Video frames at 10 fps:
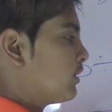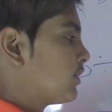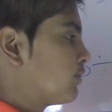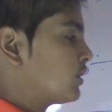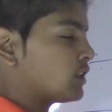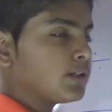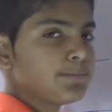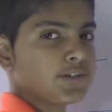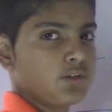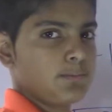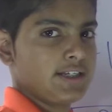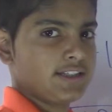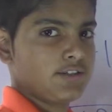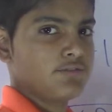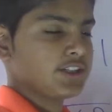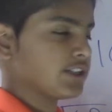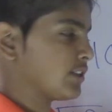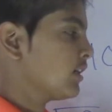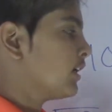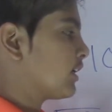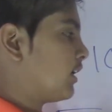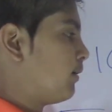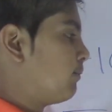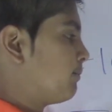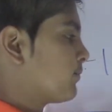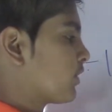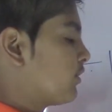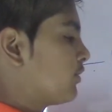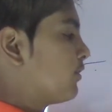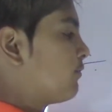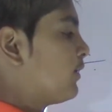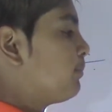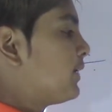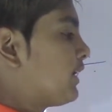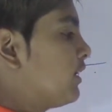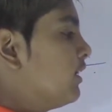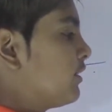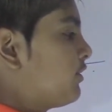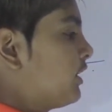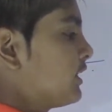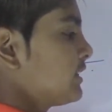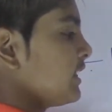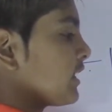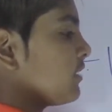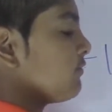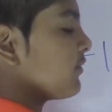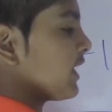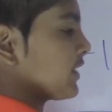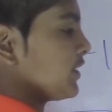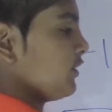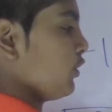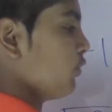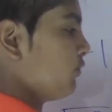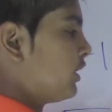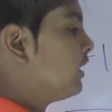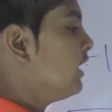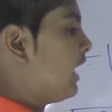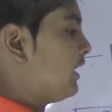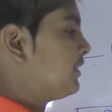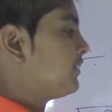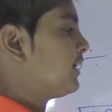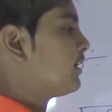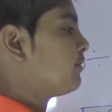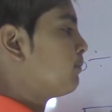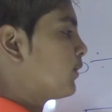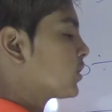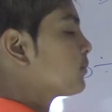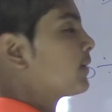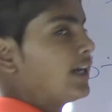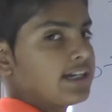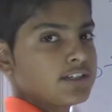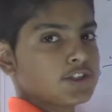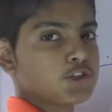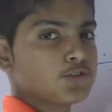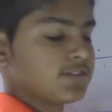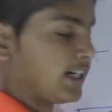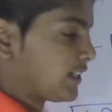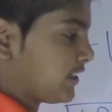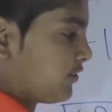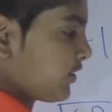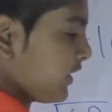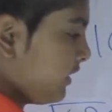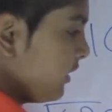the reciprocal method, which is um, flipping the second fraction over and then multiplying the two fractions, okay?